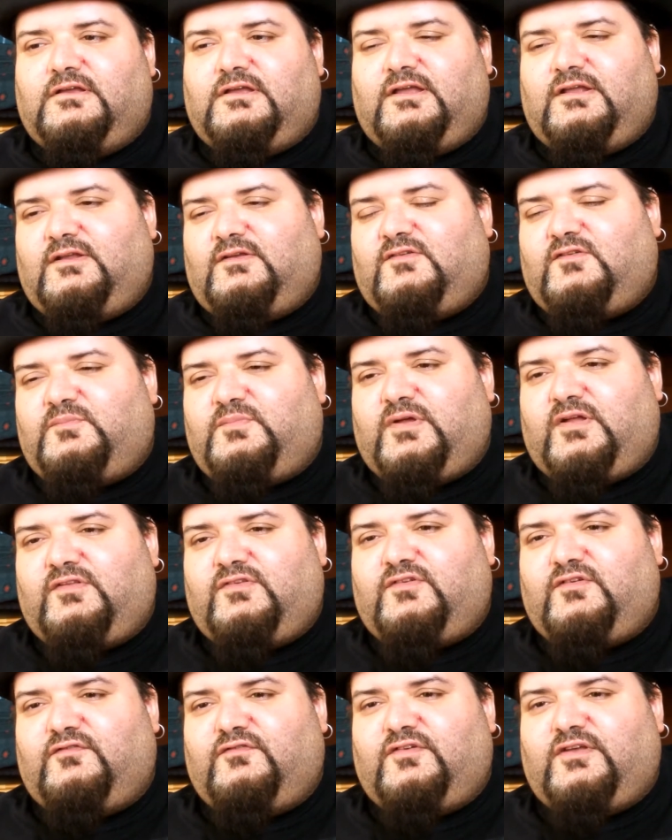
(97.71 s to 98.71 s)

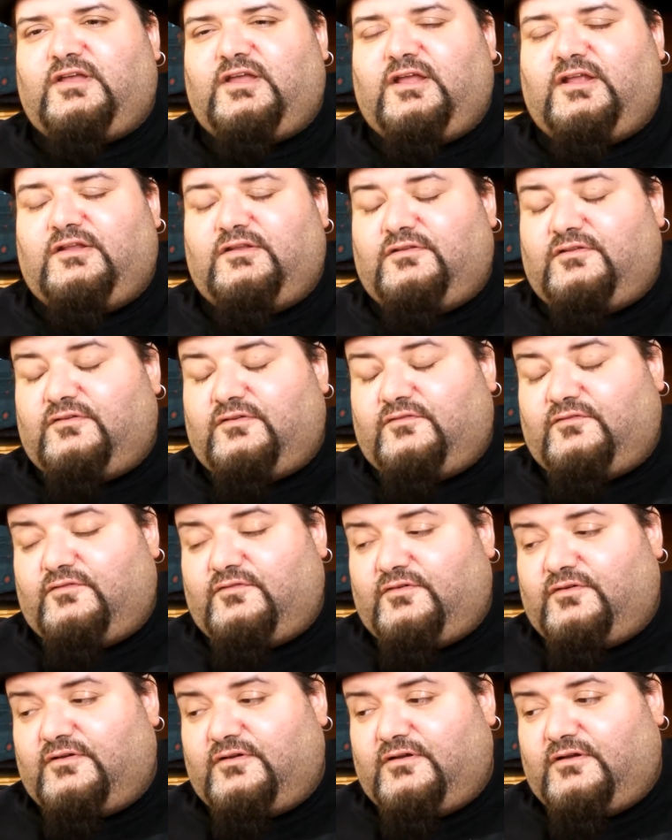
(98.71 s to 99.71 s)
inexpensive, and
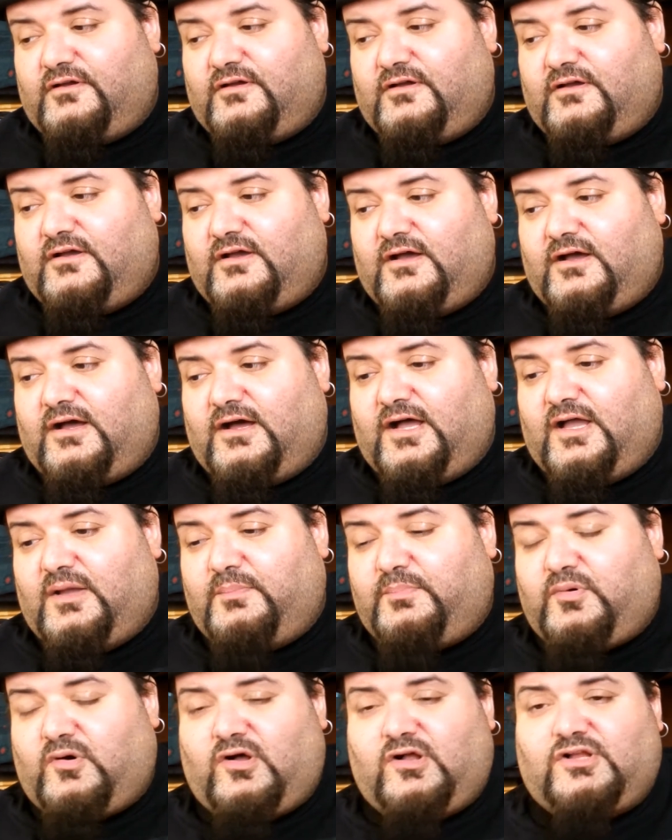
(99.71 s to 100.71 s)
I
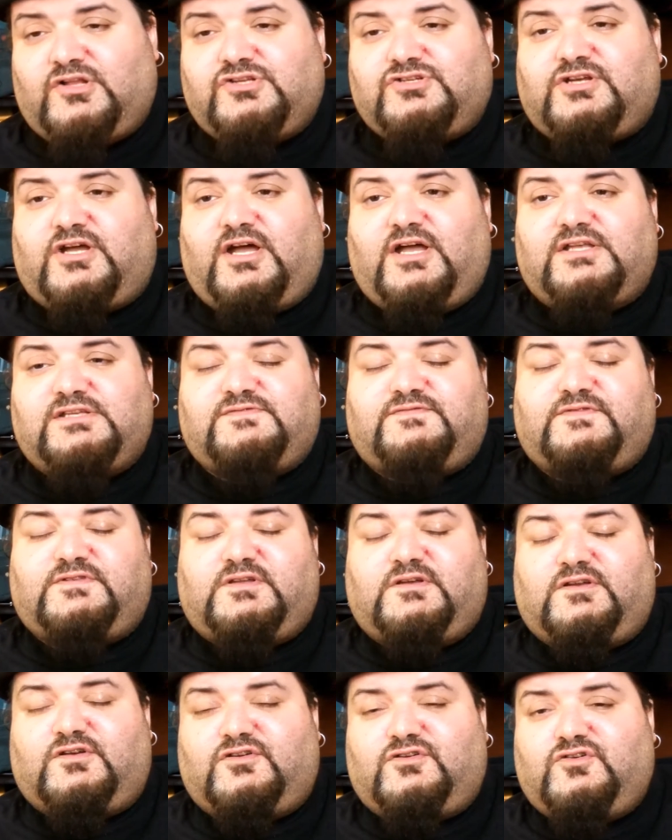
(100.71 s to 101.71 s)
apologize for
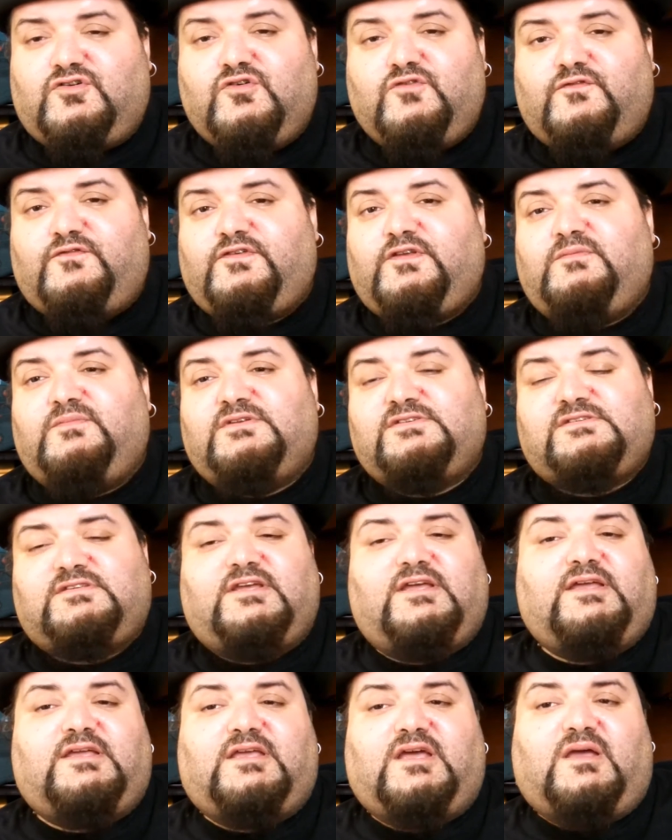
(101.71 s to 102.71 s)
the goofy
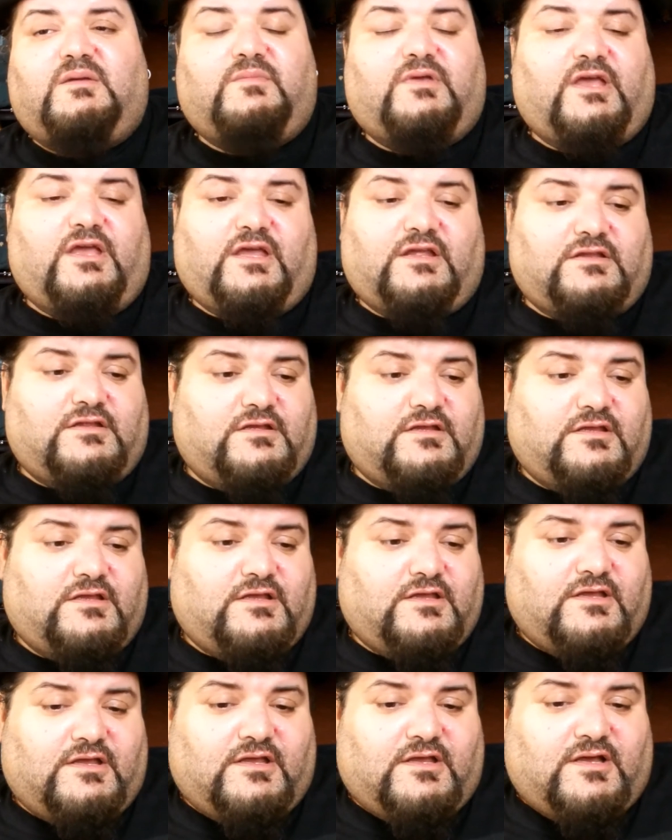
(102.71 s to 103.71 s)
mistake I made
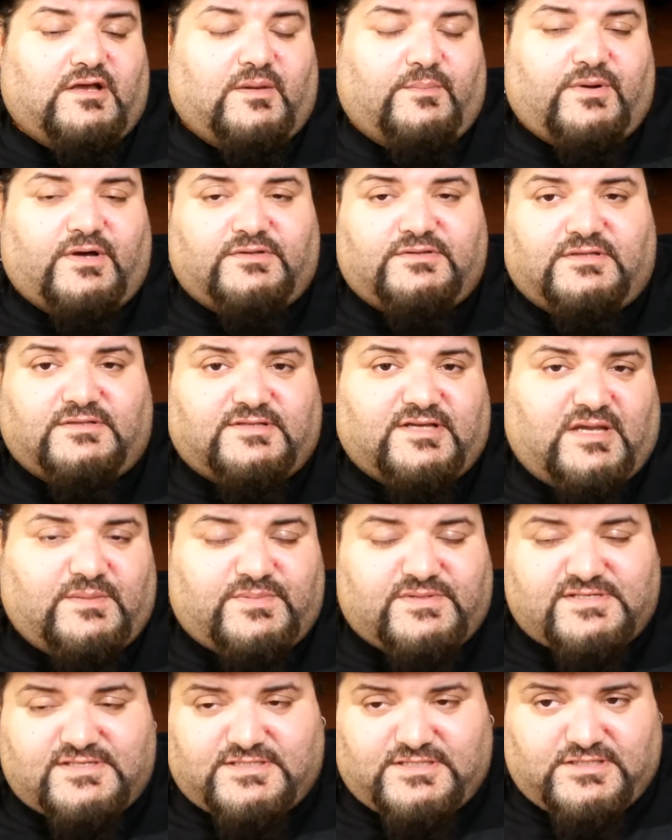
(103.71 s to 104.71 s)
about the
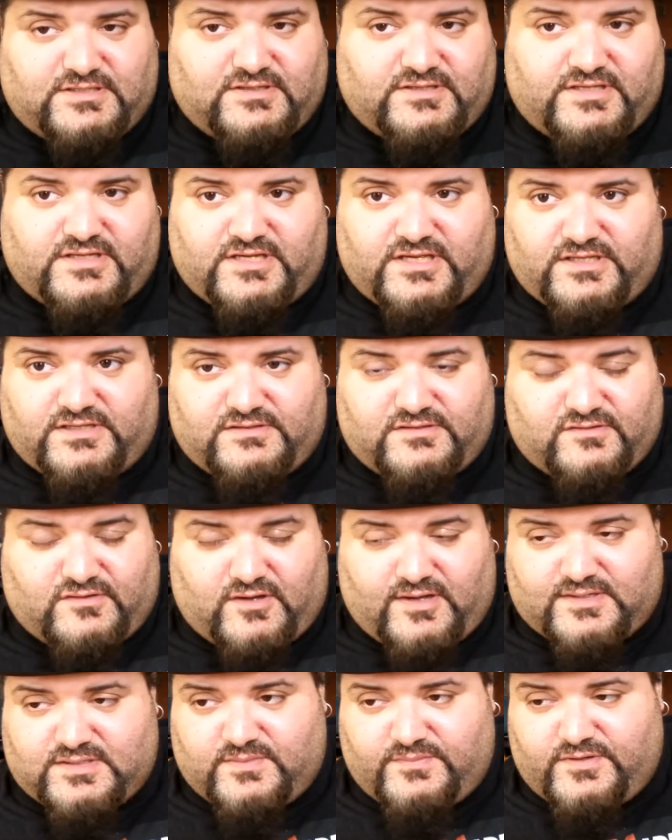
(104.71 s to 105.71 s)
type of steel that I
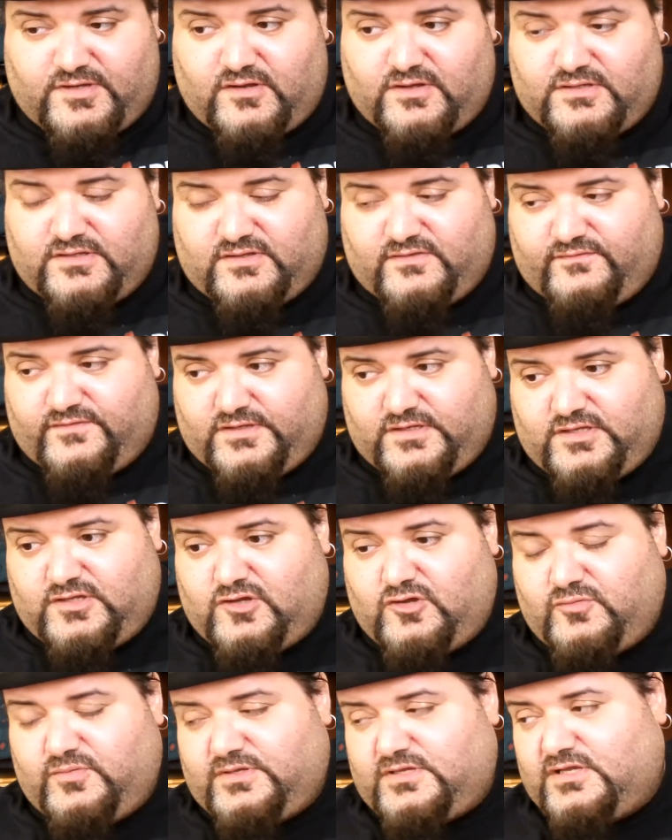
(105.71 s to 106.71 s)
talked about in the
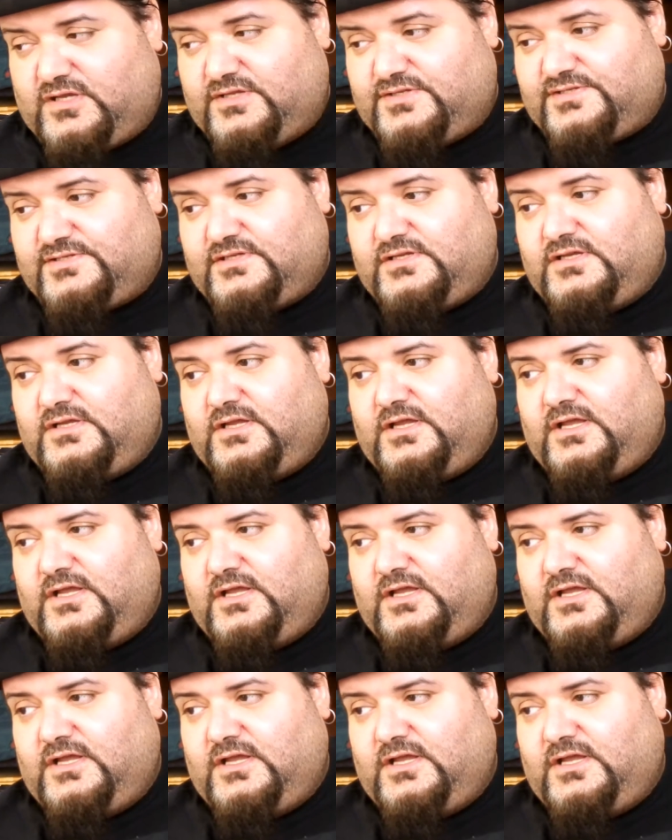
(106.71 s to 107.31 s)
video, because